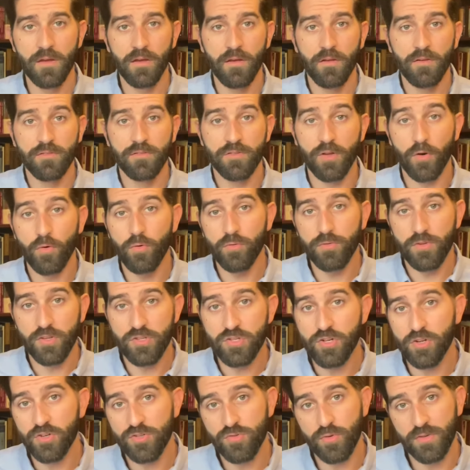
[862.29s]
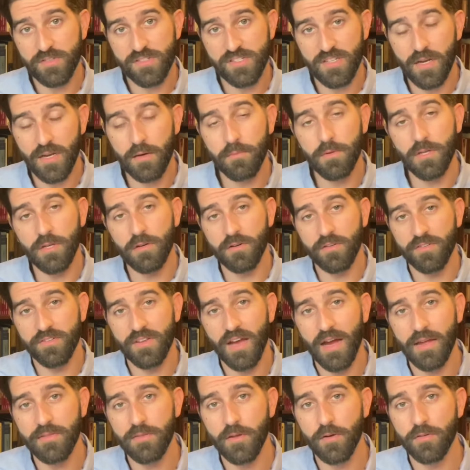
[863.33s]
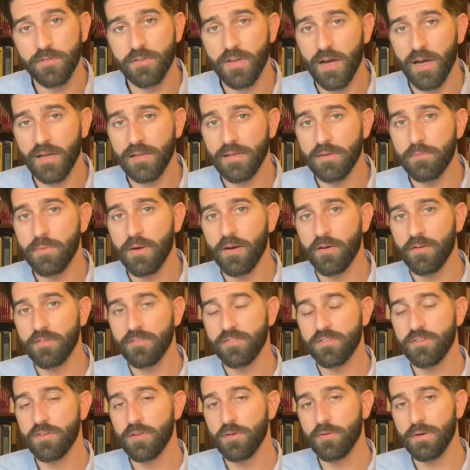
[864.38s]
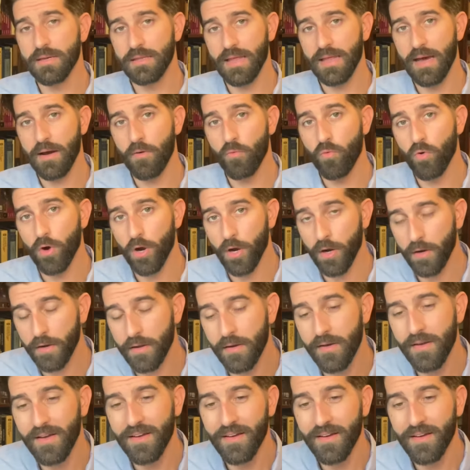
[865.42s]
so the church wants to come alongside those godly parents doing that work.